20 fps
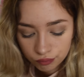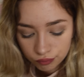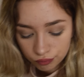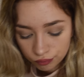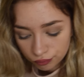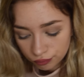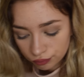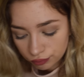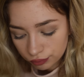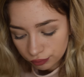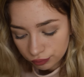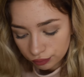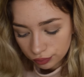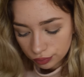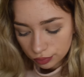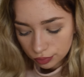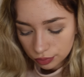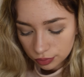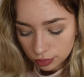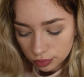she didn't
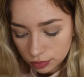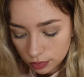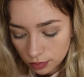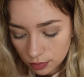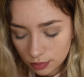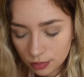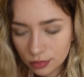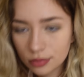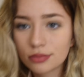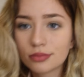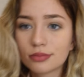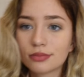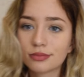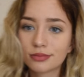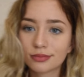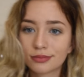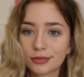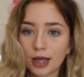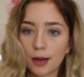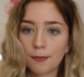want to come, so I sent a couple
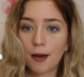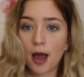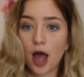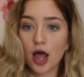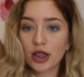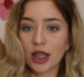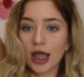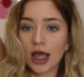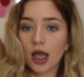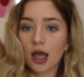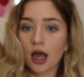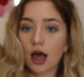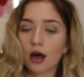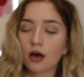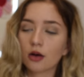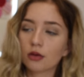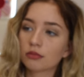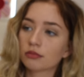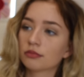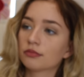bottles to the birthday
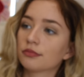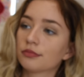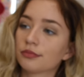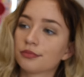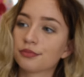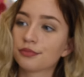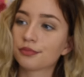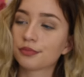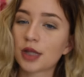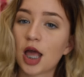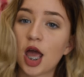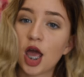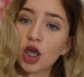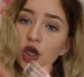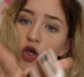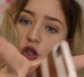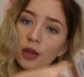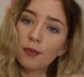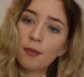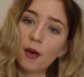girl. Hey,
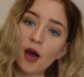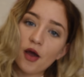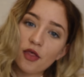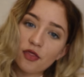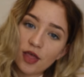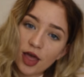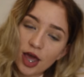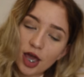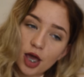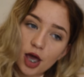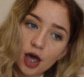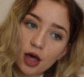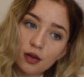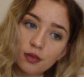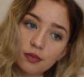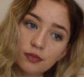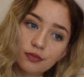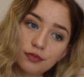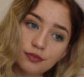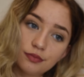you're the birthday
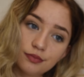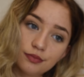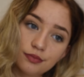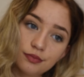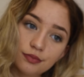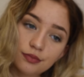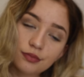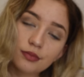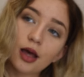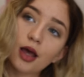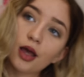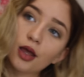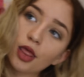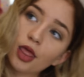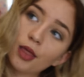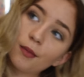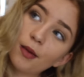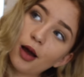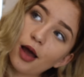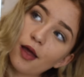girl. Do what you
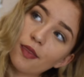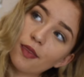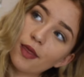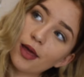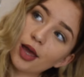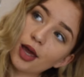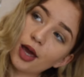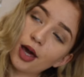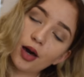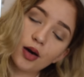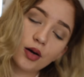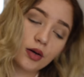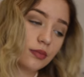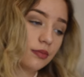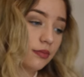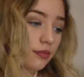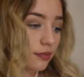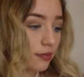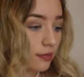like, you're the birthday girl. The